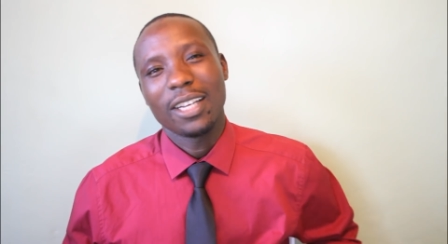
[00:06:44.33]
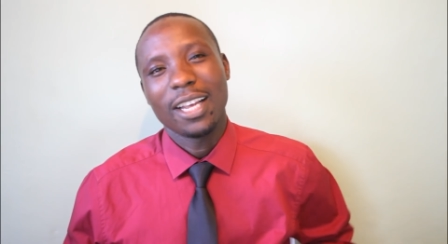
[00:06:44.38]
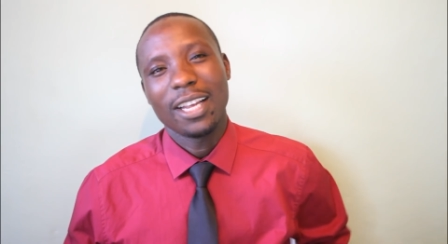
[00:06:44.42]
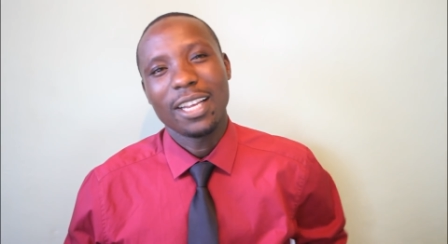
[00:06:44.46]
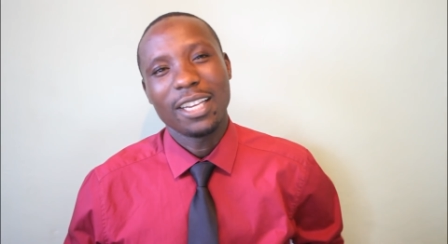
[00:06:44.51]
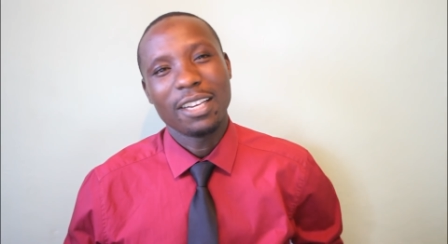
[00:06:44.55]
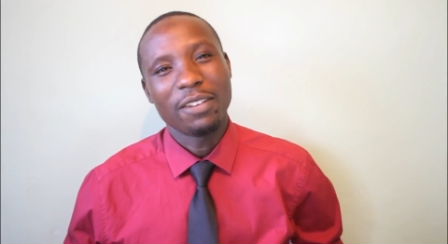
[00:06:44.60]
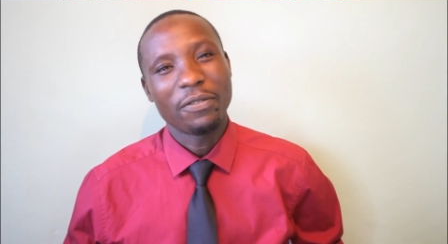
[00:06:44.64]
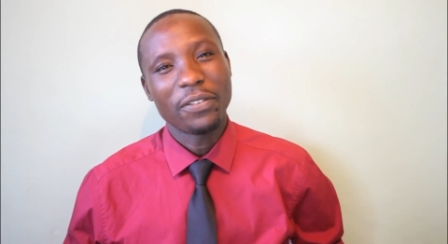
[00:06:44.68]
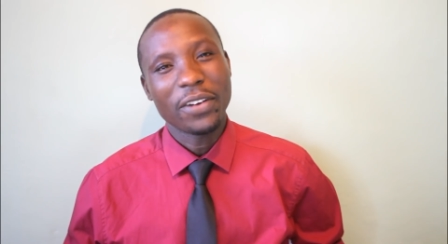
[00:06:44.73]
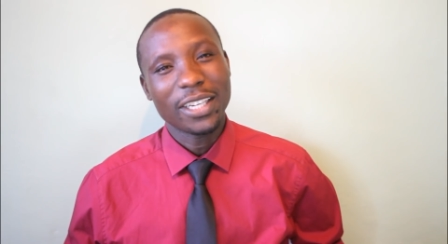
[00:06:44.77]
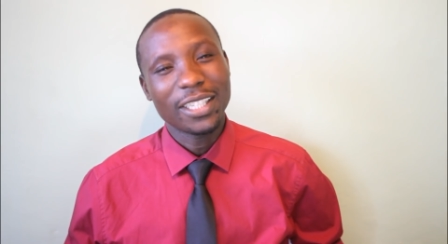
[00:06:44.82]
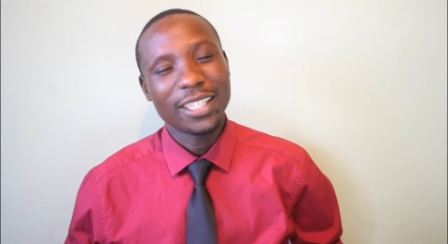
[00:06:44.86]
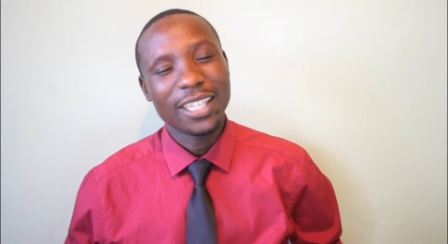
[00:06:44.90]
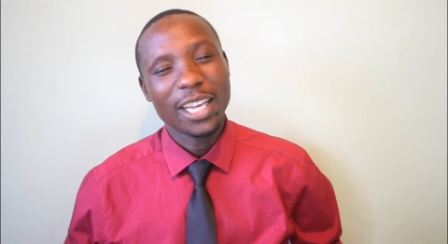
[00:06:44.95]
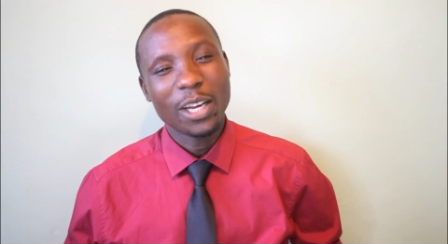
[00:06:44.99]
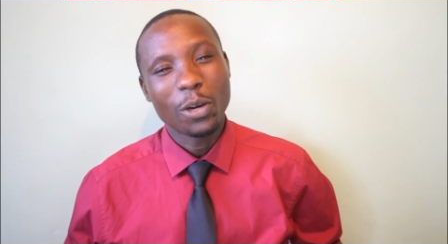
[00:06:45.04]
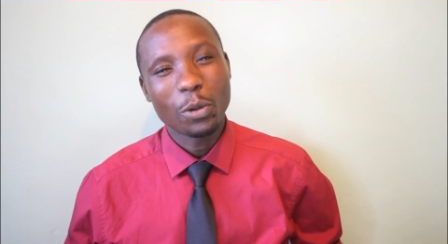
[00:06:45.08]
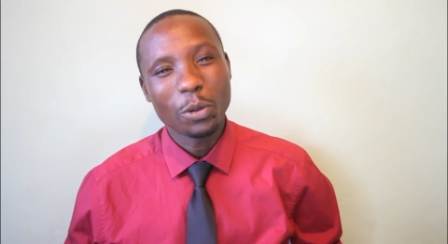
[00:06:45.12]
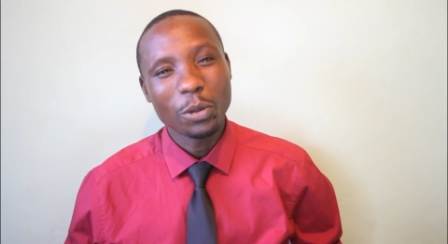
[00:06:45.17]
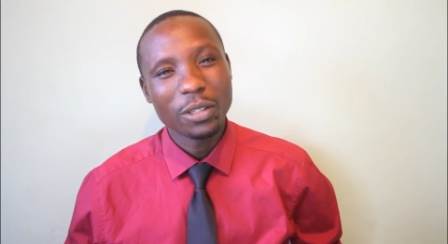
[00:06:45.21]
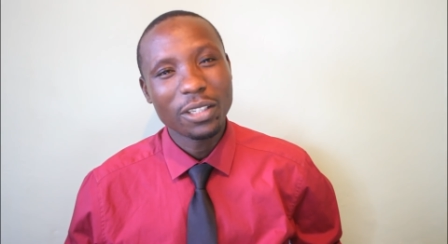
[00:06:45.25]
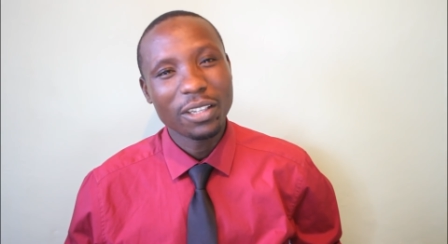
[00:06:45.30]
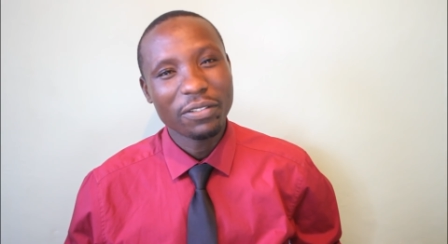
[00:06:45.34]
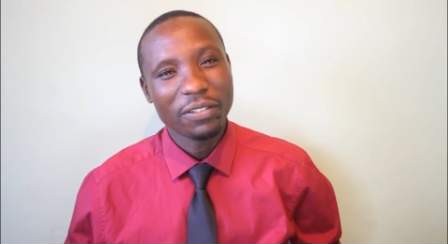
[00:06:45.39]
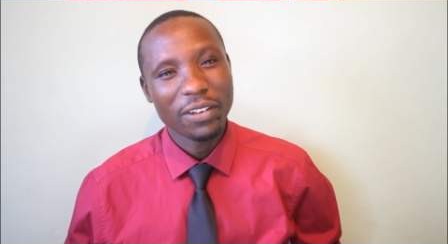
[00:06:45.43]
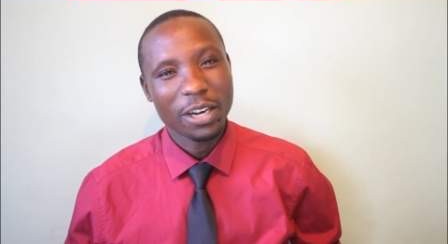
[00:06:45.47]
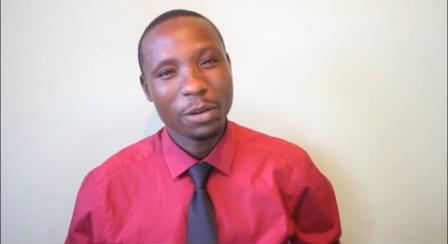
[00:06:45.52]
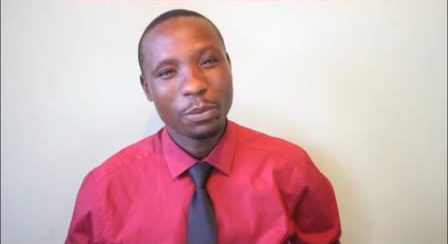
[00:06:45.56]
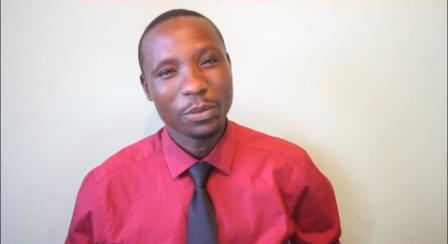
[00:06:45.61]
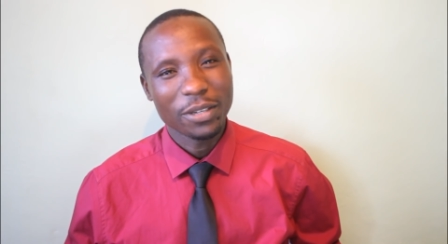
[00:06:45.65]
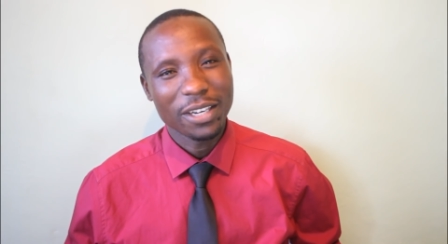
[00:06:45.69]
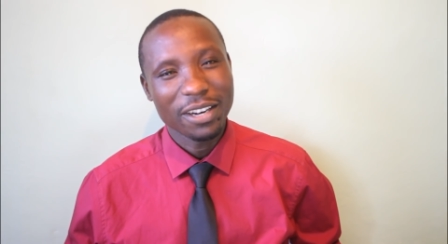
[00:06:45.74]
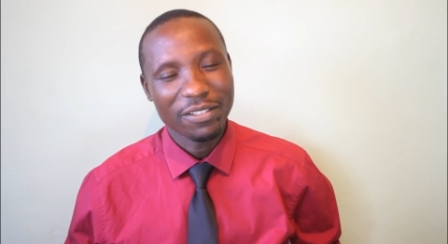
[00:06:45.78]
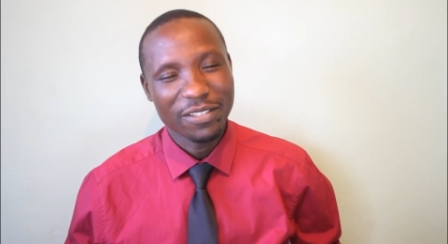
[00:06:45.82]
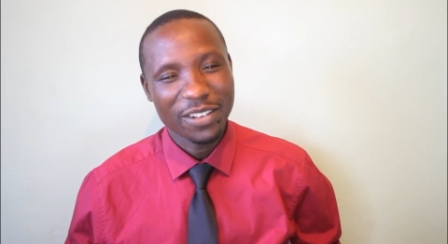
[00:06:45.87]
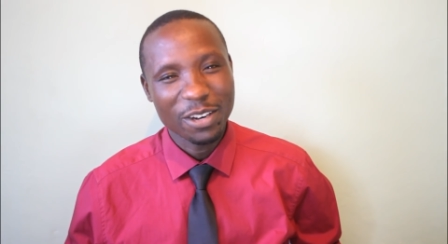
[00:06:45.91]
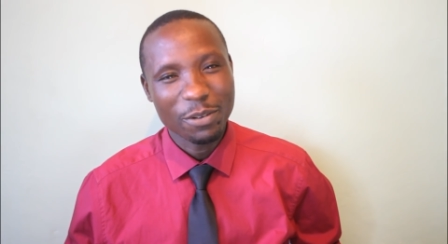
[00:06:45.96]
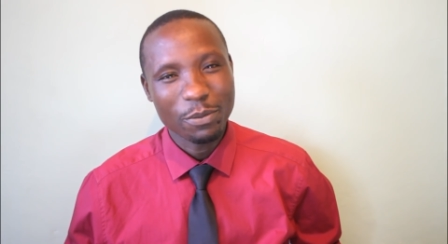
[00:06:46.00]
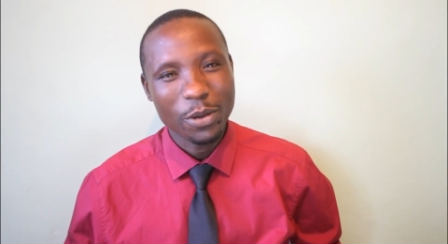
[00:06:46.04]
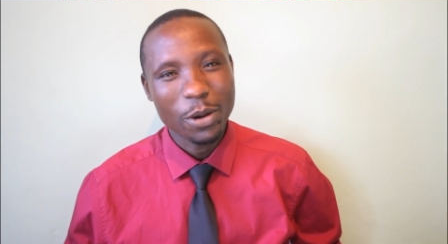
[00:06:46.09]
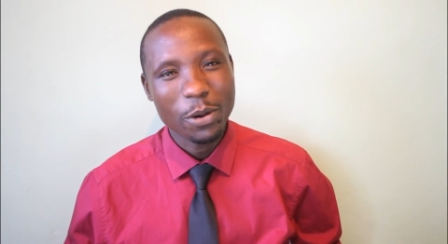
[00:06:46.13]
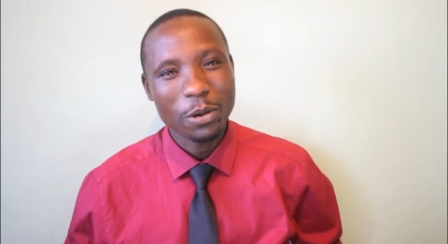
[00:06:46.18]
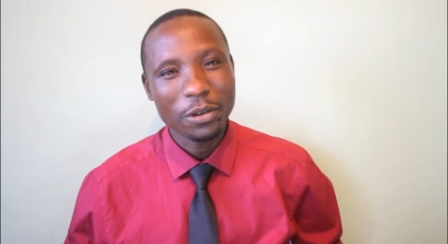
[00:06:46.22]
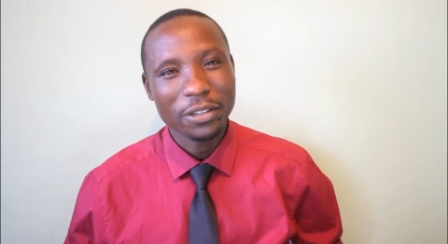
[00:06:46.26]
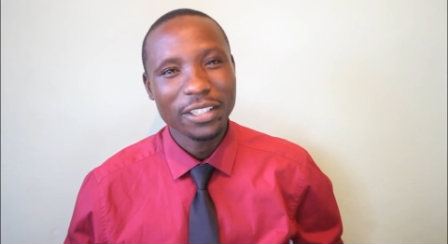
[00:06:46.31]
In fact, they crucified Mudavadi
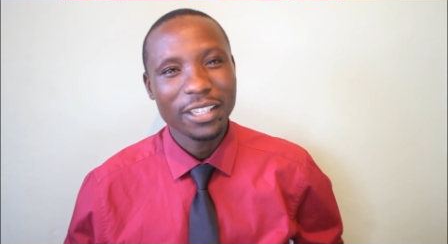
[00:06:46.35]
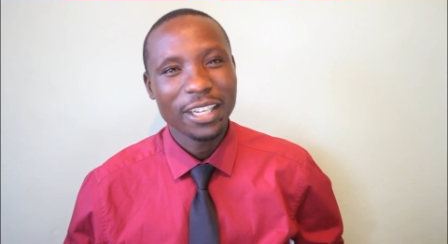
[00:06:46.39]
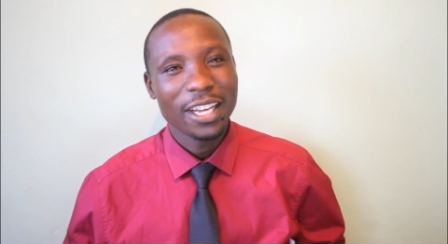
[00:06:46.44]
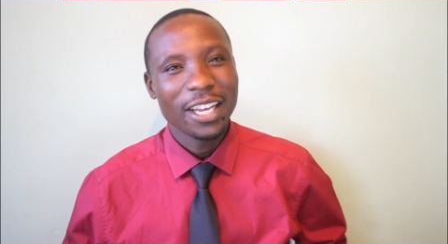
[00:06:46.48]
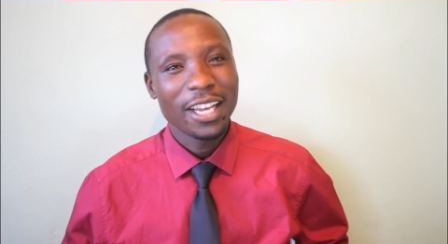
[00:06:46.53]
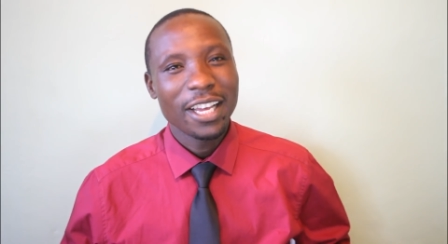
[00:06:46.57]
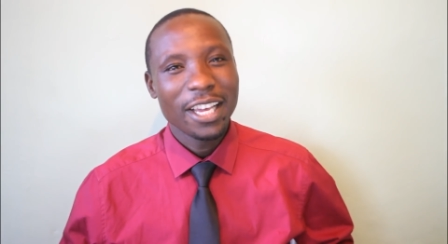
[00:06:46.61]
because